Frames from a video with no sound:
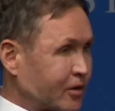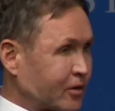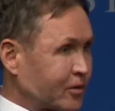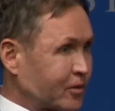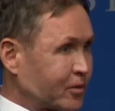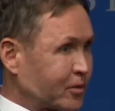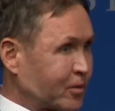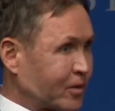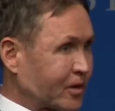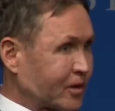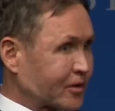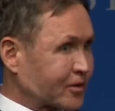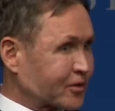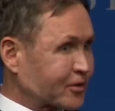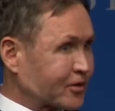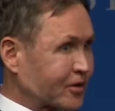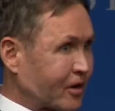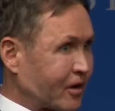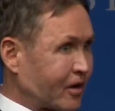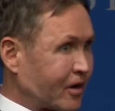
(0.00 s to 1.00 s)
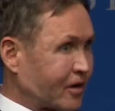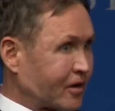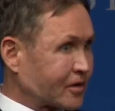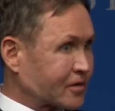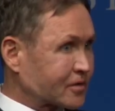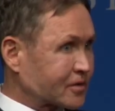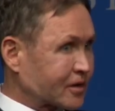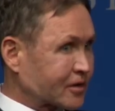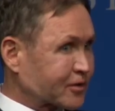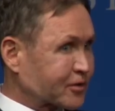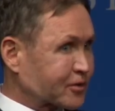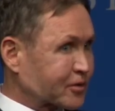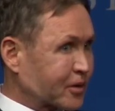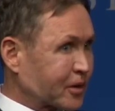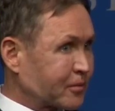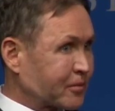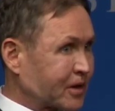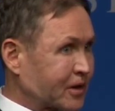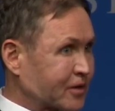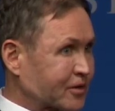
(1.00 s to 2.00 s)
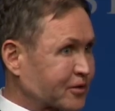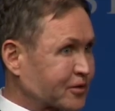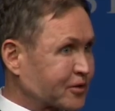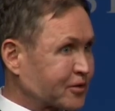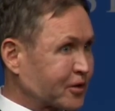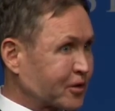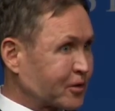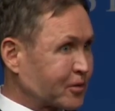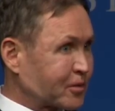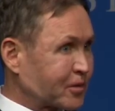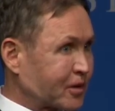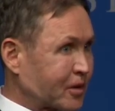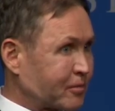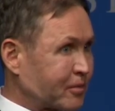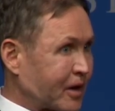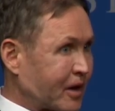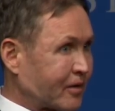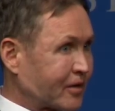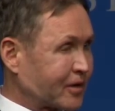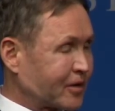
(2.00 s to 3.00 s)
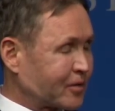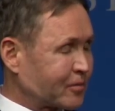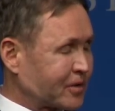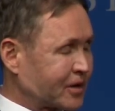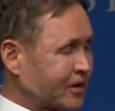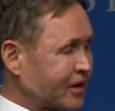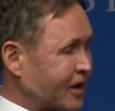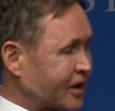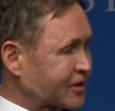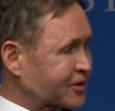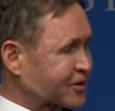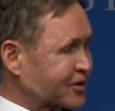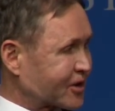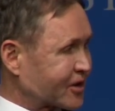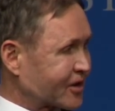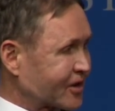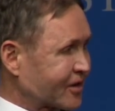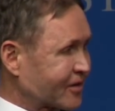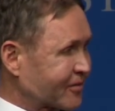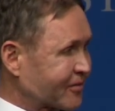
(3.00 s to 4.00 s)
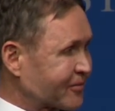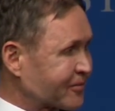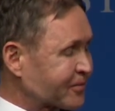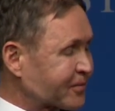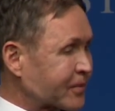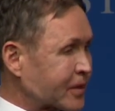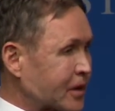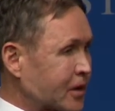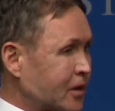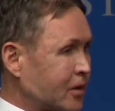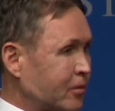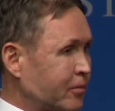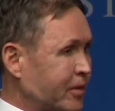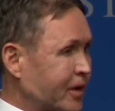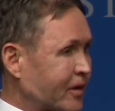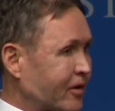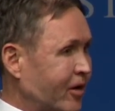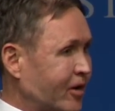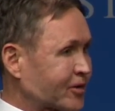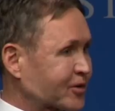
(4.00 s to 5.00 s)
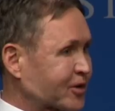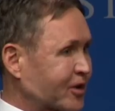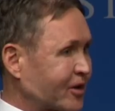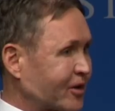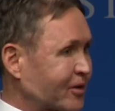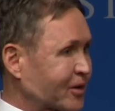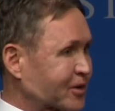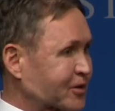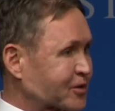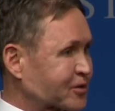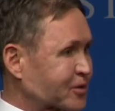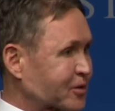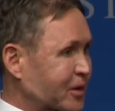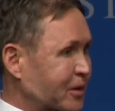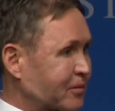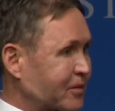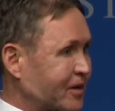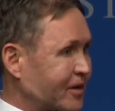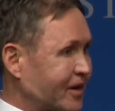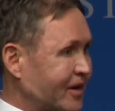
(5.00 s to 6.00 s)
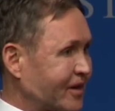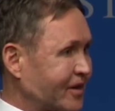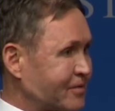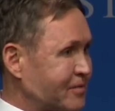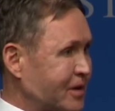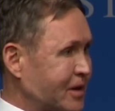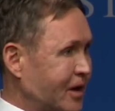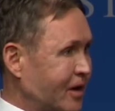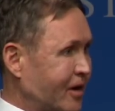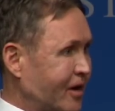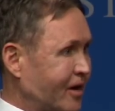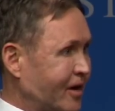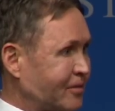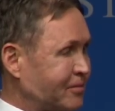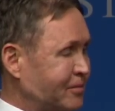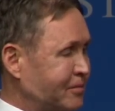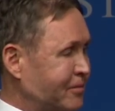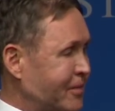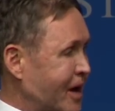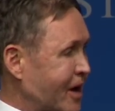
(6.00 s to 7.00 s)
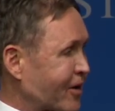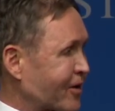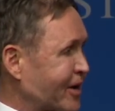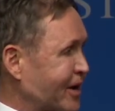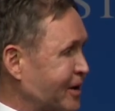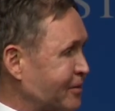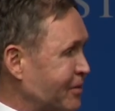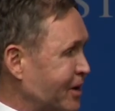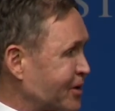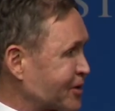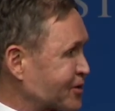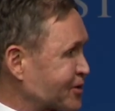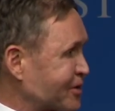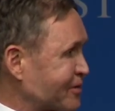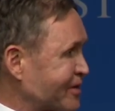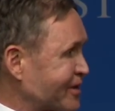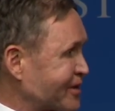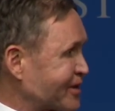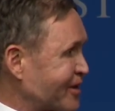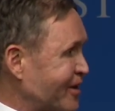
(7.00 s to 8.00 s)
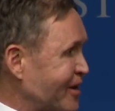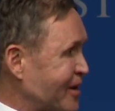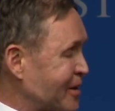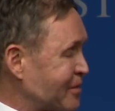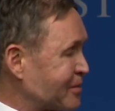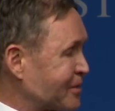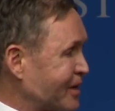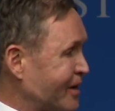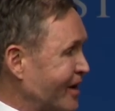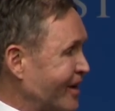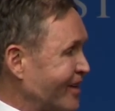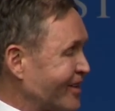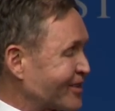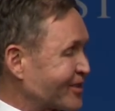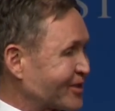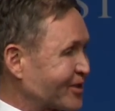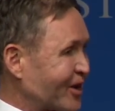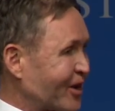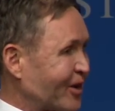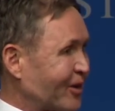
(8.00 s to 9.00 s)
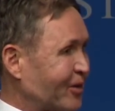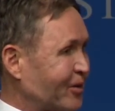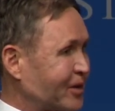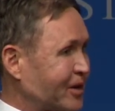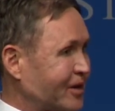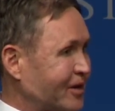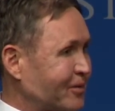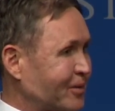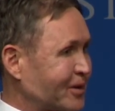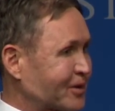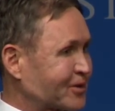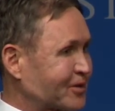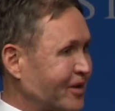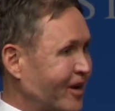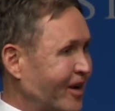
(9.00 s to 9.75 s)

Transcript: who was extremely astute about human nature, but also extremely merry most of the time. So he was